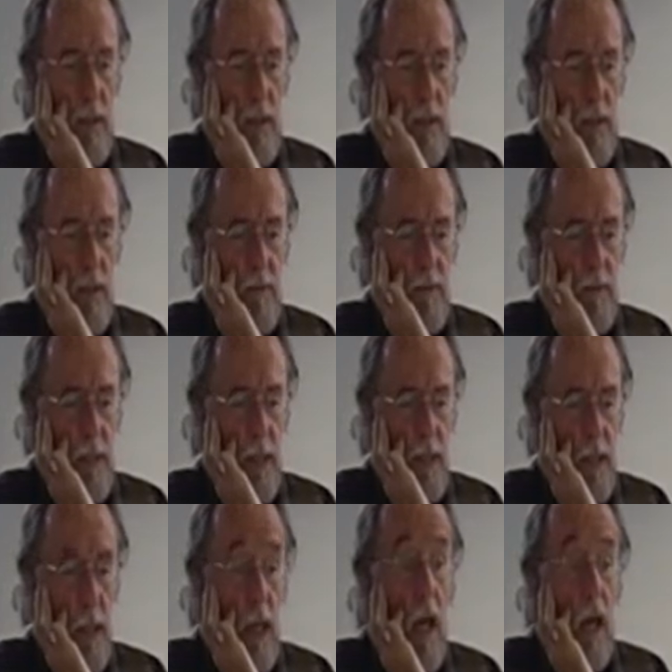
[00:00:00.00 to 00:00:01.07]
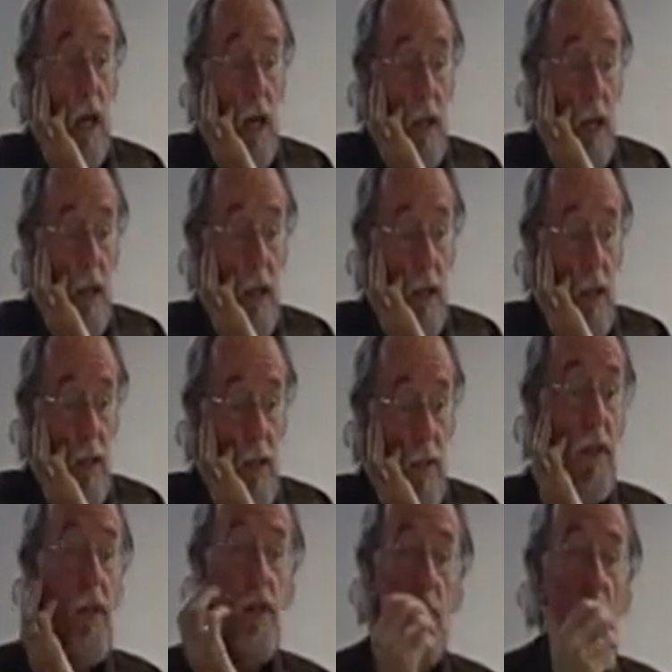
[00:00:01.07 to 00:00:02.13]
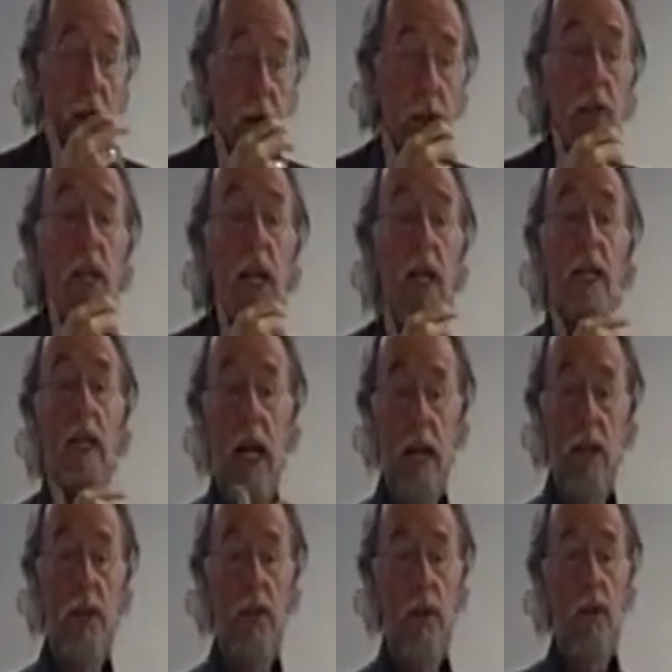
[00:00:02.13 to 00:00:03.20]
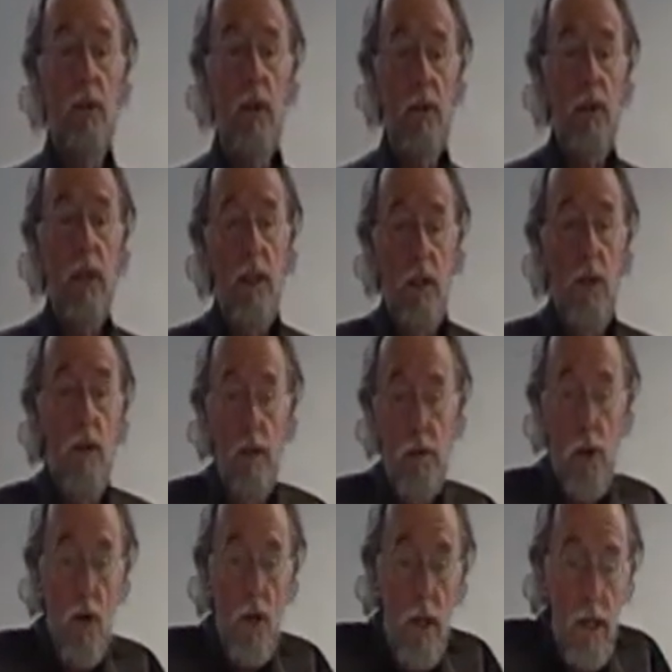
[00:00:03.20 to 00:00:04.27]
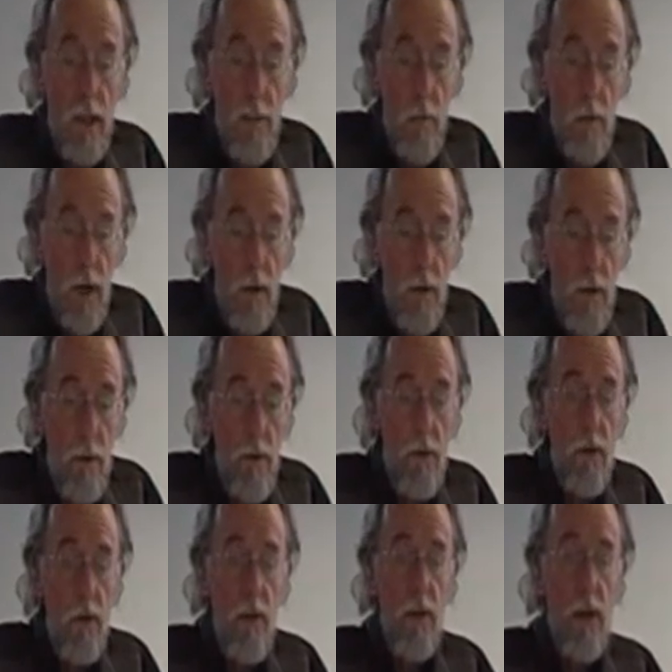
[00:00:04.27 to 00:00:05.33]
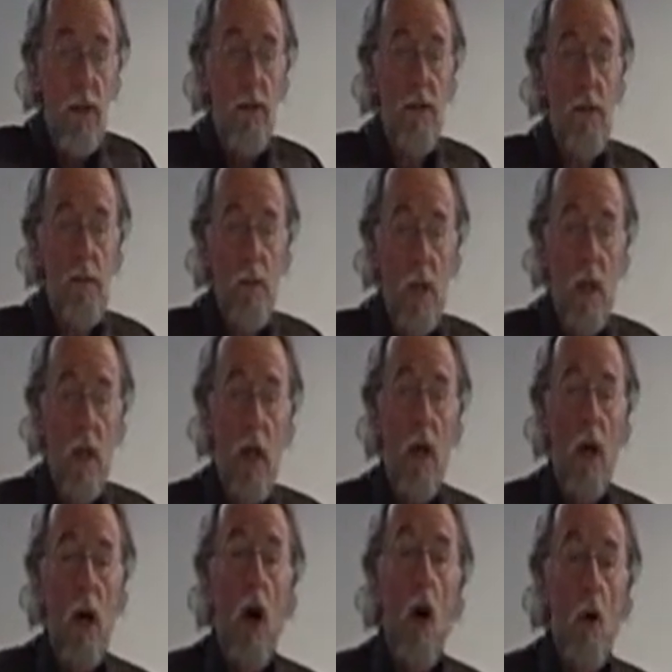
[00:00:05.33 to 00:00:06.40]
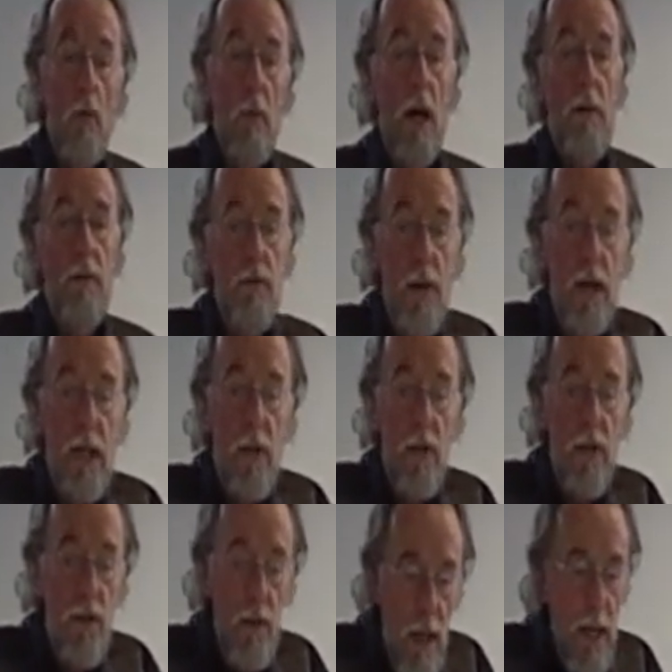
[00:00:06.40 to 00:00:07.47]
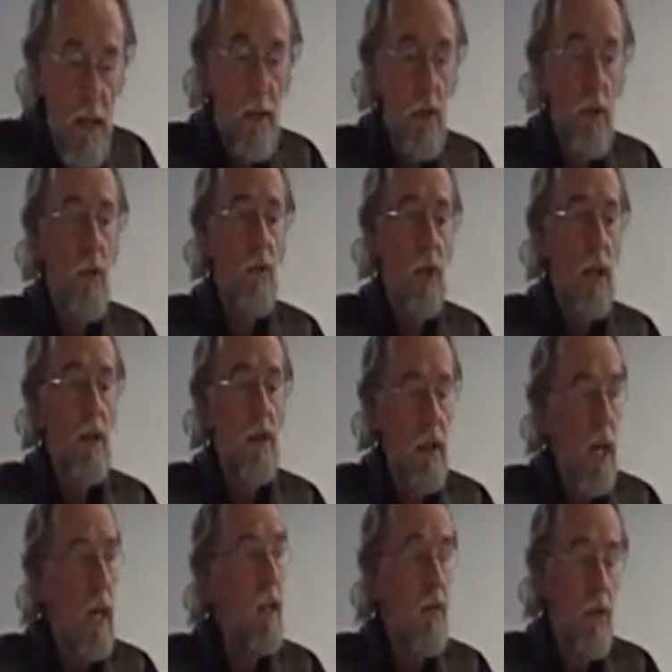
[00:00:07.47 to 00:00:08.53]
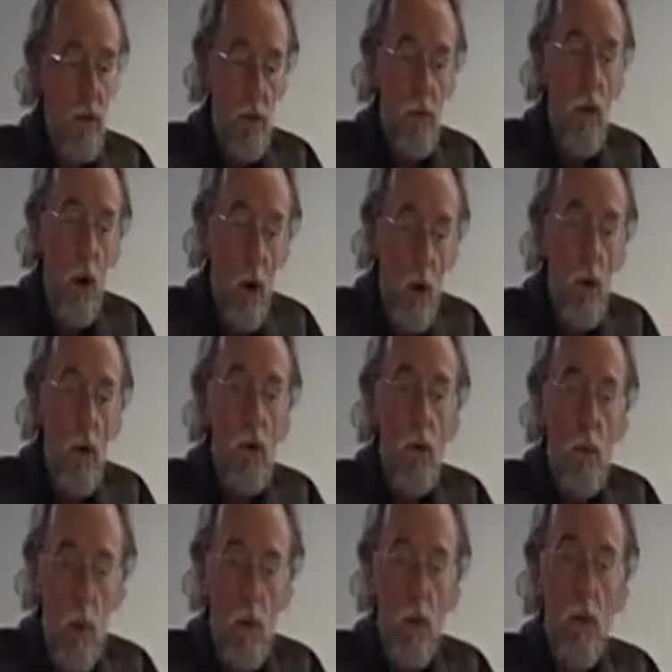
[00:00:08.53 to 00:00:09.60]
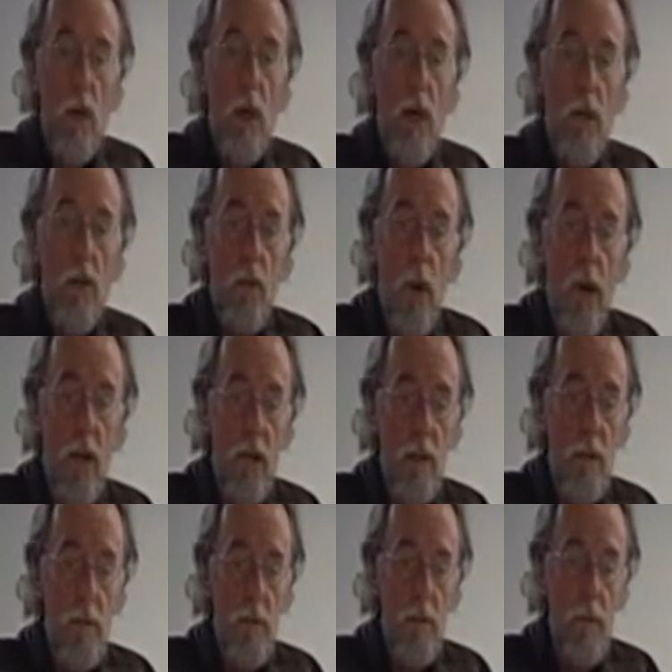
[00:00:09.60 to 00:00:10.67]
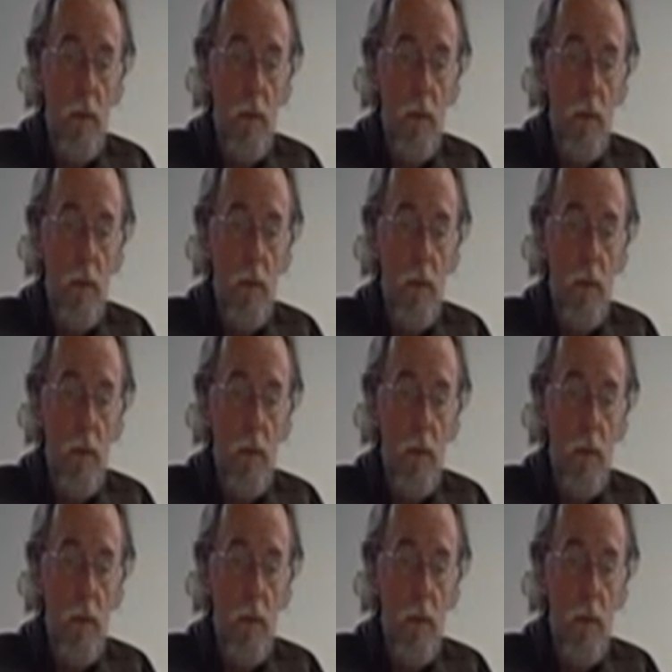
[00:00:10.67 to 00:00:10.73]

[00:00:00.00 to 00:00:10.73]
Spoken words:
place. Did you ever say yes to a single joy? Zarathustra says. Oh, my friends, then you said yes to all woe as well.